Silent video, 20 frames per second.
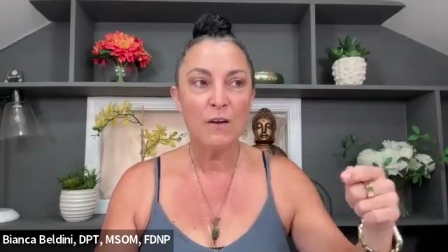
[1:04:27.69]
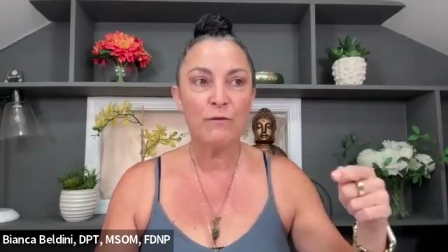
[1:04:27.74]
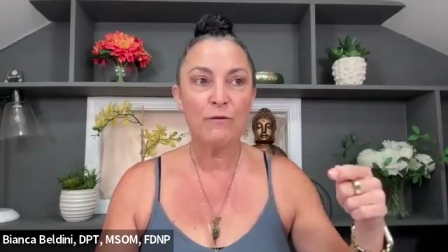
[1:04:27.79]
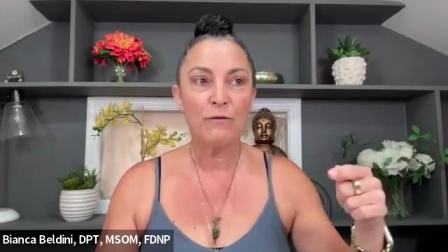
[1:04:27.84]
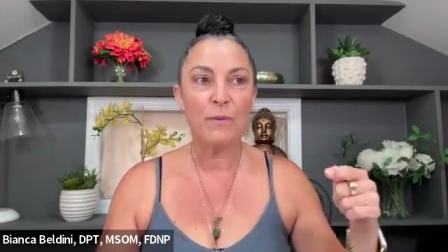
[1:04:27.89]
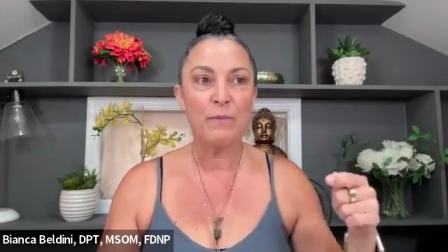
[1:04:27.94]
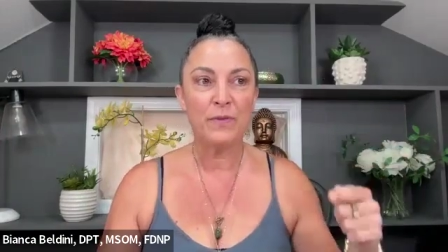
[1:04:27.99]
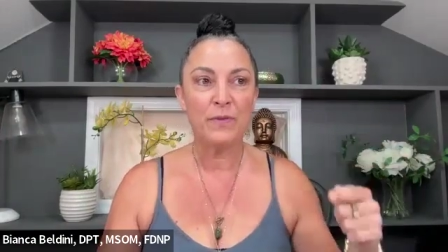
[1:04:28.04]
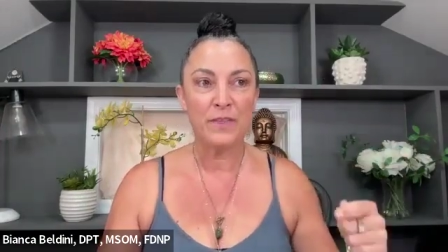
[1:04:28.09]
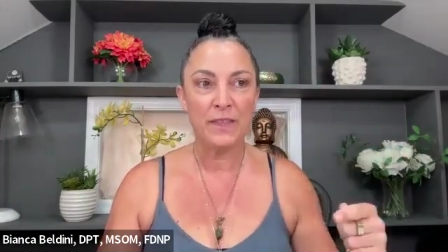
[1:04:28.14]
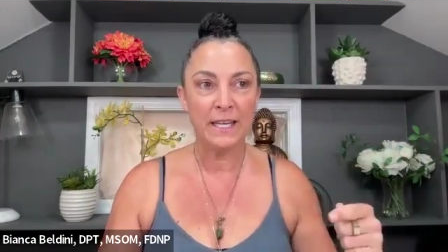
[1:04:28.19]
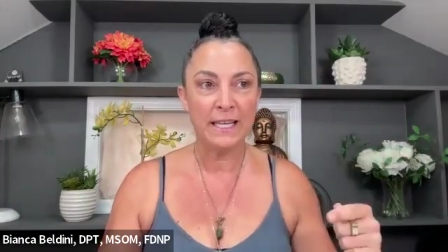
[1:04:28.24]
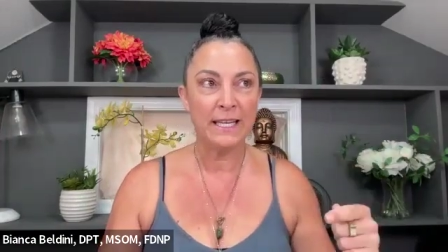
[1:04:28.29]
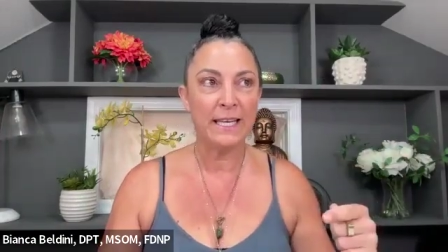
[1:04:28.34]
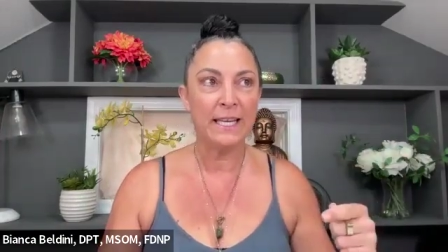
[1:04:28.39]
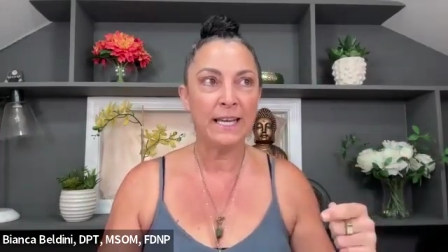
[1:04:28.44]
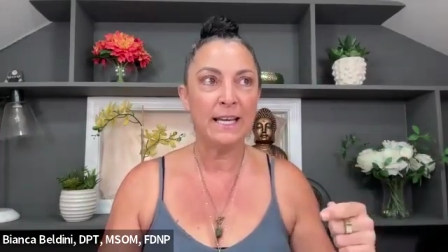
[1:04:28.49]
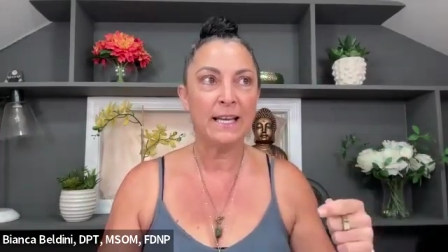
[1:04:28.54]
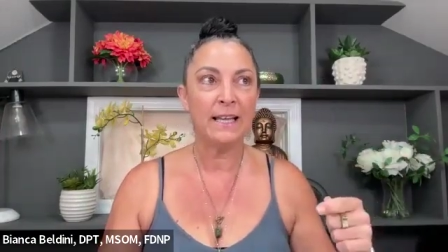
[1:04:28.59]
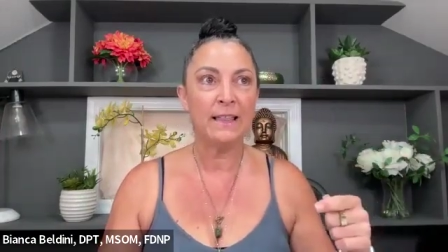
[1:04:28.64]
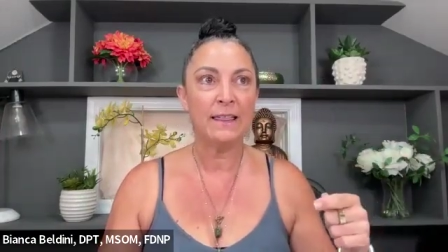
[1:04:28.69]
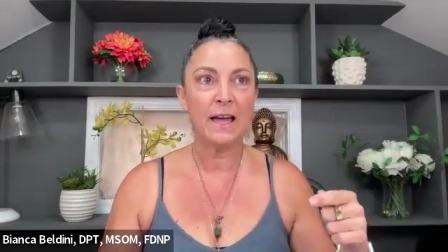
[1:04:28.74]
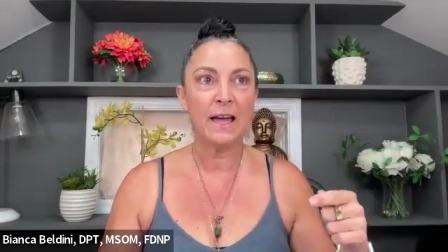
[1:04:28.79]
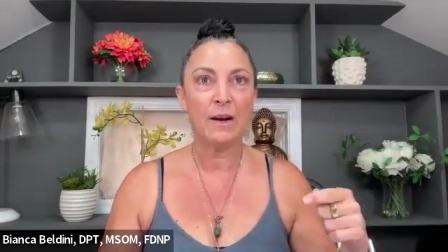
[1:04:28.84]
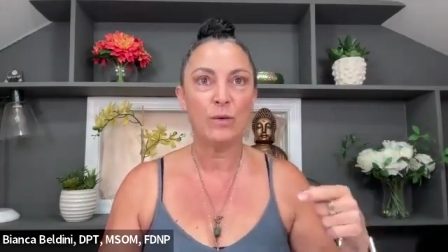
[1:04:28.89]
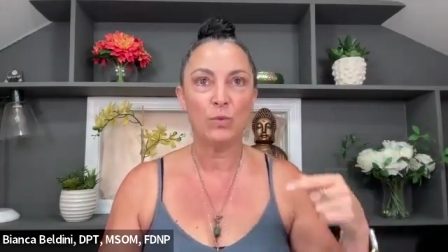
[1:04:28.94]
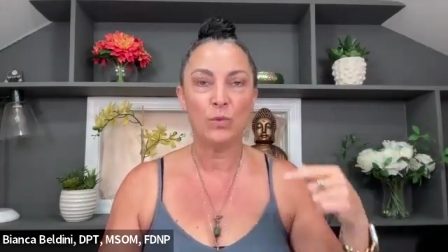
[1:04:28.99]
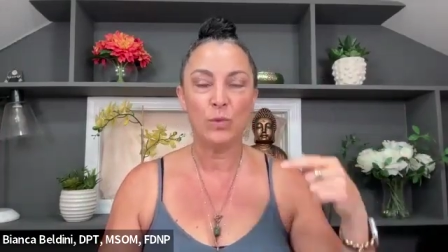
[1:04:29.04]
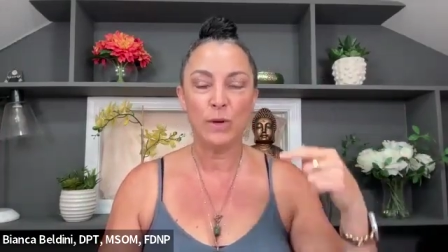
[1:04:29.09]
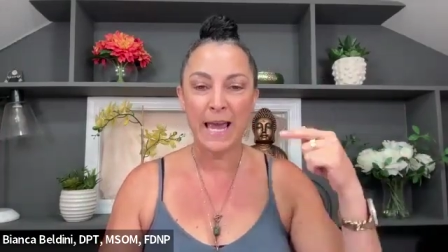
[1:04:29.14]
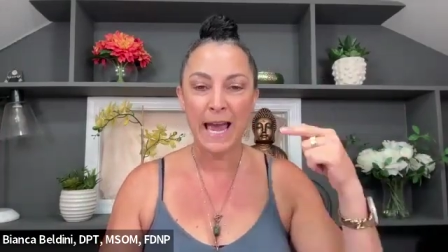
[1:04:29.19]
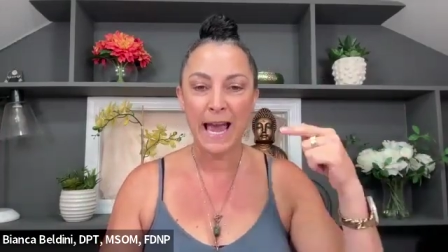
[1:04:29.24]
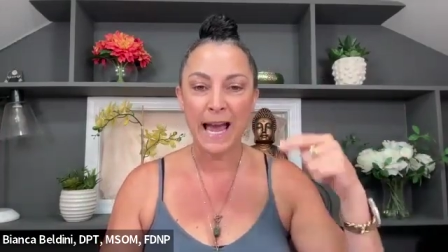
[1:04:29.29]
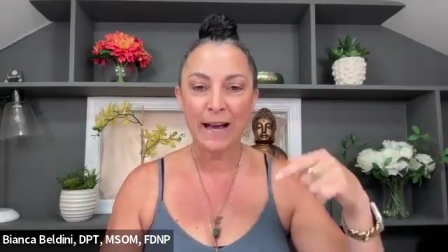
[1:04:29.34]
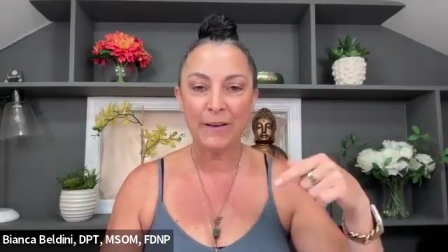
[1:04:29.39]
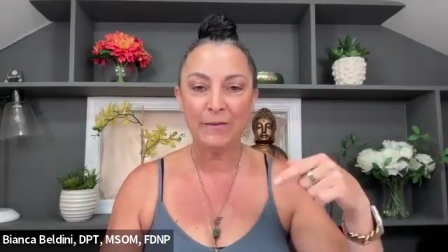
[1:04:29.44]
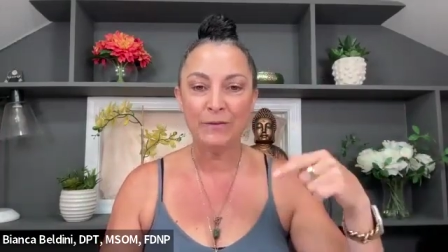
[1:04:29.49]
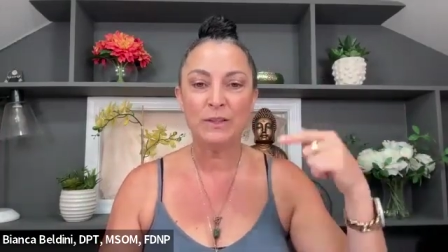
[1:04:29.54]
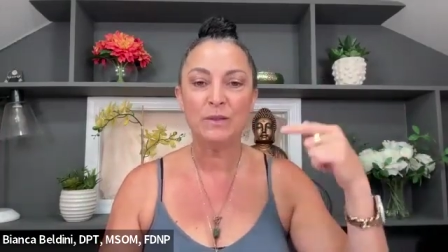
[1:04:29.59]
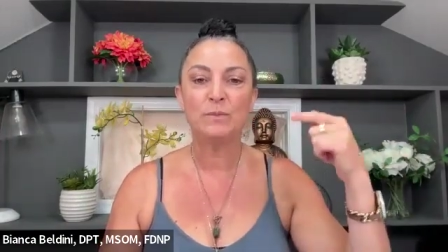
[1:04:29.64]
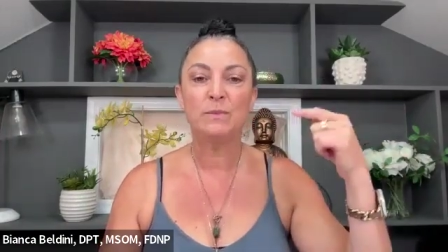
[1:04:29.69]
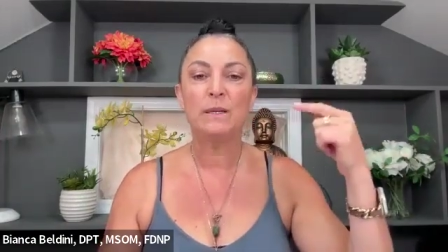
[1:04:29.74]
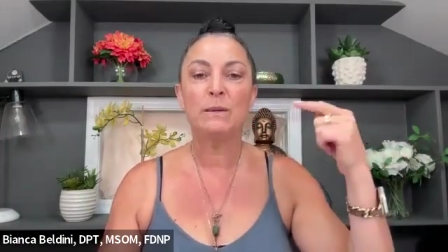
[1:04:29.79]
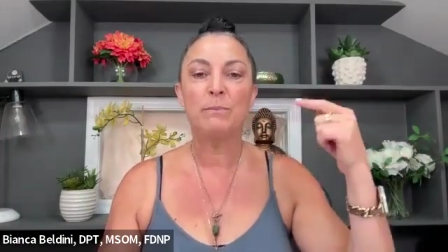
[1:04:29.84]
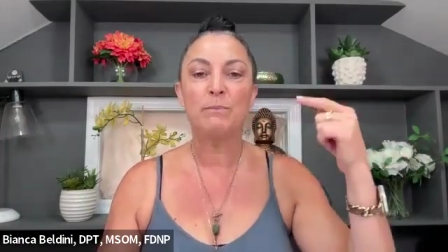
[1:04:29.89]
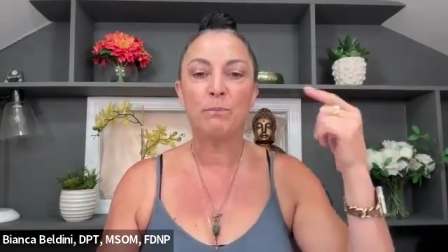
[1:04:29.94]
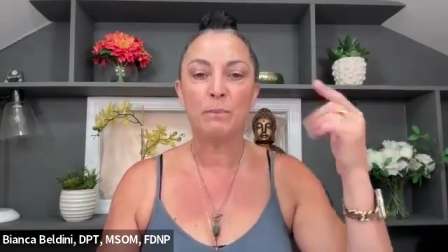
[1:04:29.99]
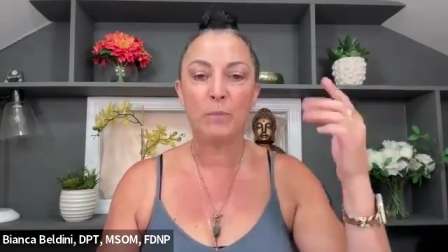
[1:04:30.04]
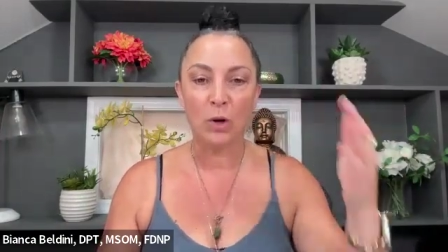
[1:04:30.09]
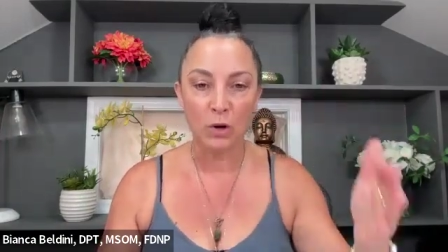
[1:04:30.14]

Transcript: from thinking that we have to be